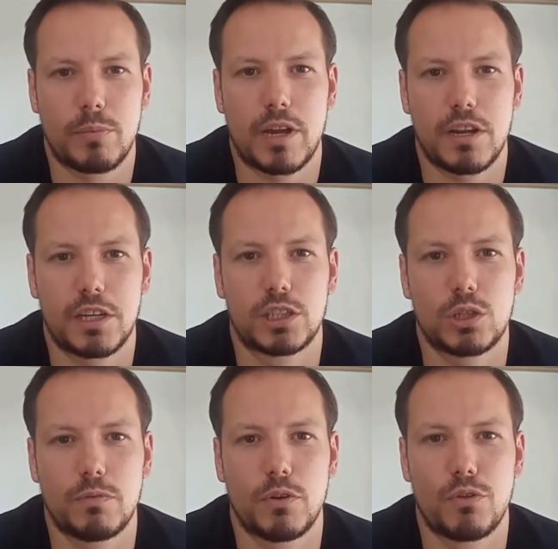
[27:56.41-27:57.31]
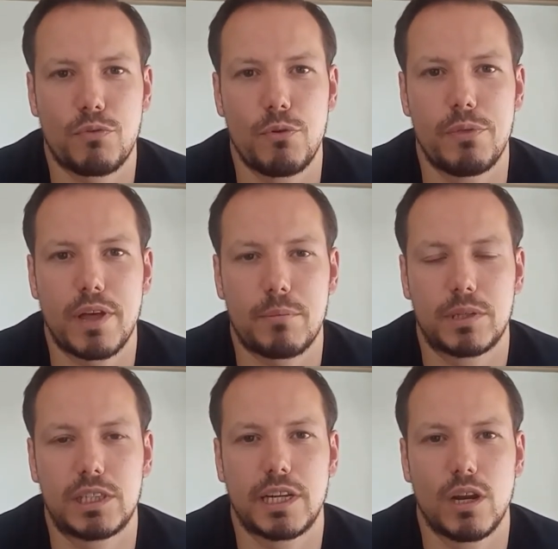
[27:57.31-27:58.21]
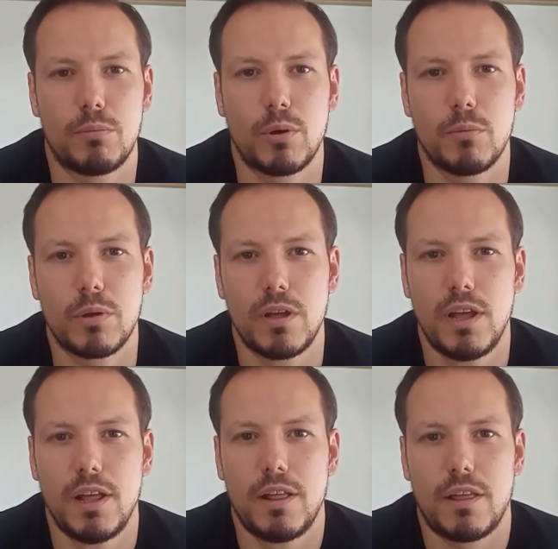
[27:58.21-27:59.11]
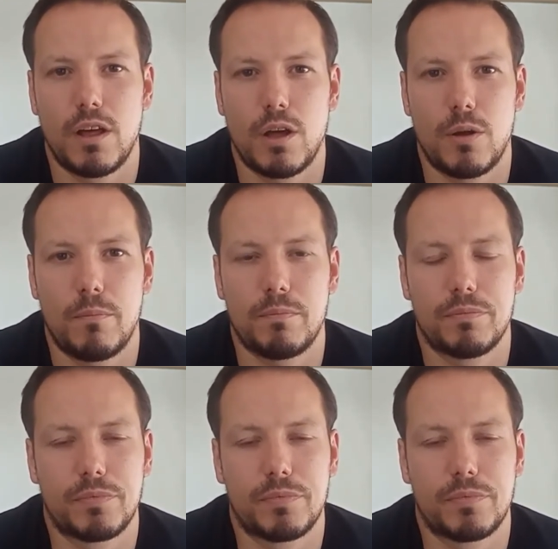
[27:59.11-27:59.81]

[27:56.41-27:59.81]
band I discovered through that particular pub. In